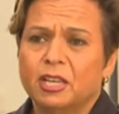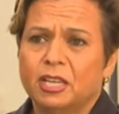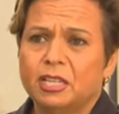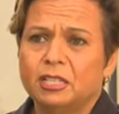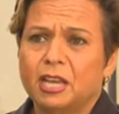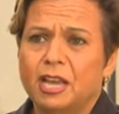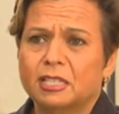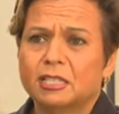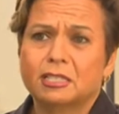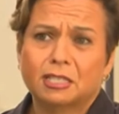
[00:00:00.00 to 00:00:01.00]
It
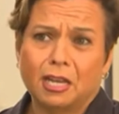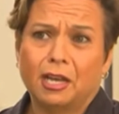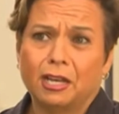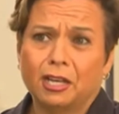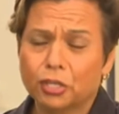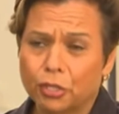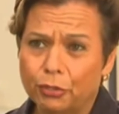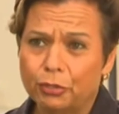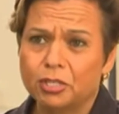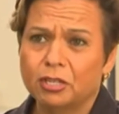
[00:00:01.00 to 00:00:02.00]
has
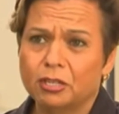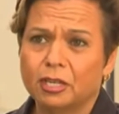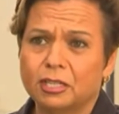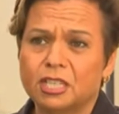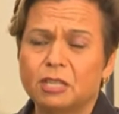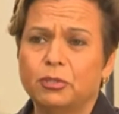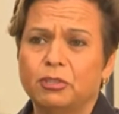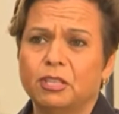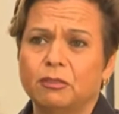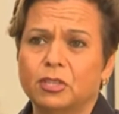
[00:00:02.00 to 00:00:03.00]
occurred deep
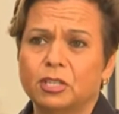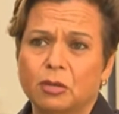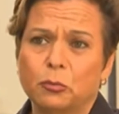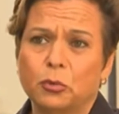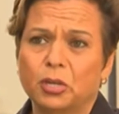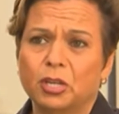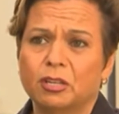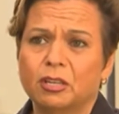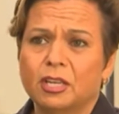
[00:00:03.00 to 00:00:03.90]
within the network.